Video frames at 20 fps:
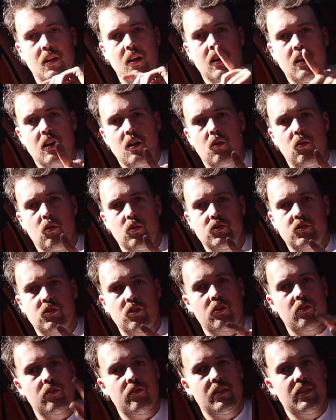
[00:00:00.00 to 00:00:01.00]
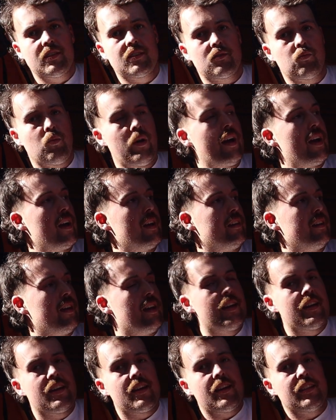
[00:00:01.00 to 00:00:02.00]
Also, this swag,
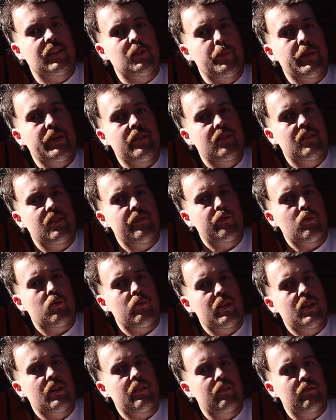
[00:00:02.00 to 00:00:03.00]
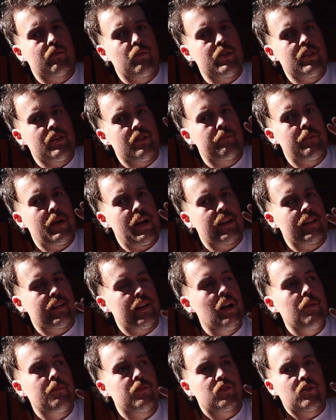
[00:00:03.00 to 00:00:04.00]
it's a bit different when you pack it
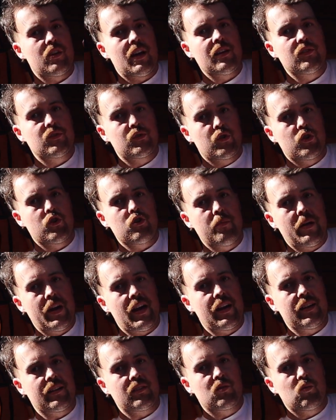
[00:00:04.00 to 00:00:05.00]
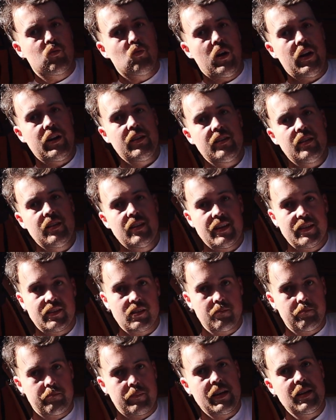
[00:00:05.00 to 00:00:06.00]
up. So it has 2 bags. One is
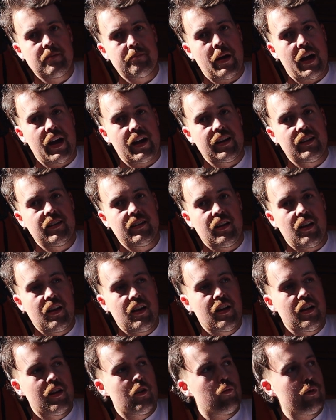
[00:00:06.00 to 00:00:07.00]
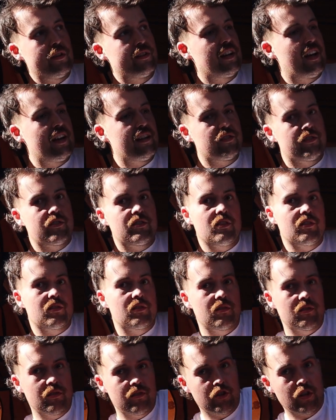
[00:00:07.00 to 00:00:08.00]
a big bag, which has
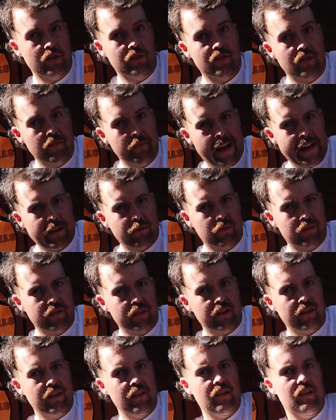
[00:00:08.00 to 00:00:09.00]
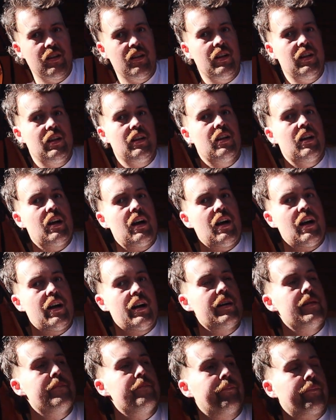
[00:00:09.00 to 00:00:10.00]
just the mattress in it,
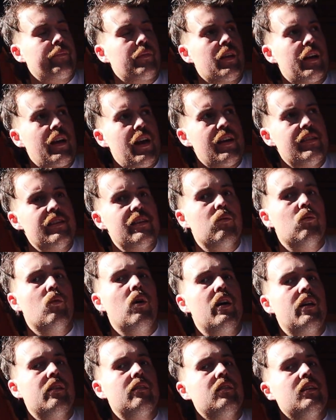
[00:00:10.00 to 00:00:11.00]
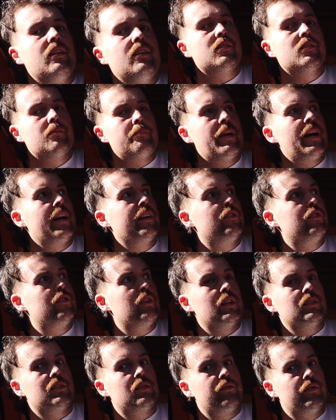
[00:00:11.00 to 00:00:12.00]
and then one a bag
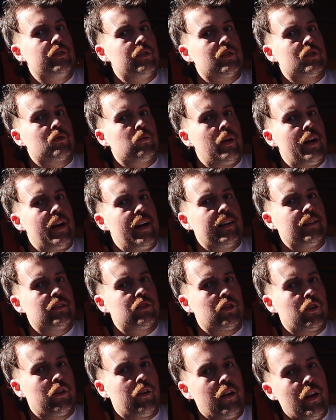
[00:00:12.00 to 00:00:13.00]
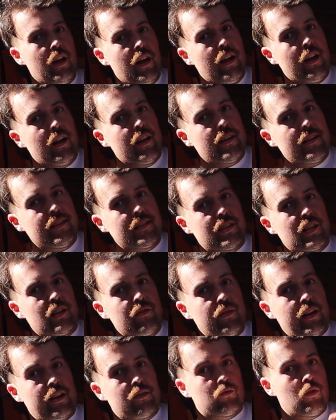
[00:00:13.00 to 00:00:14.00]
just for the swag. So instead
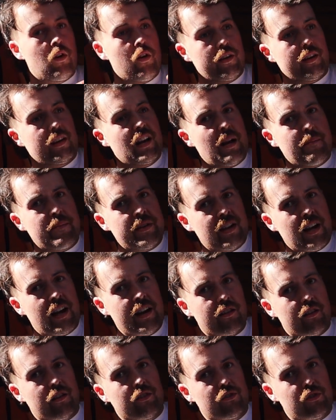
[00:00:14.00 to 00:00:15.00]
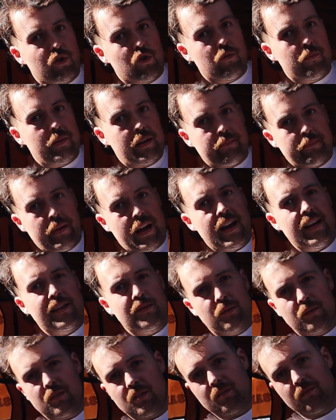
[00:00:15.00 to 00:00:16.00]
of like rolling it up, you kind of got 2 big bags,
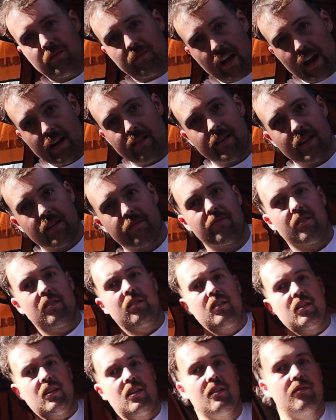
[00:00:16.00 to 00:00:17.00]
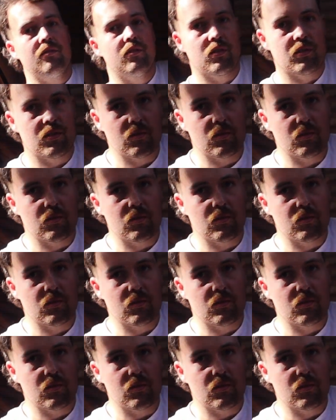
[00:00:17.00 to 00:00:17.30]
which is very different. If you're a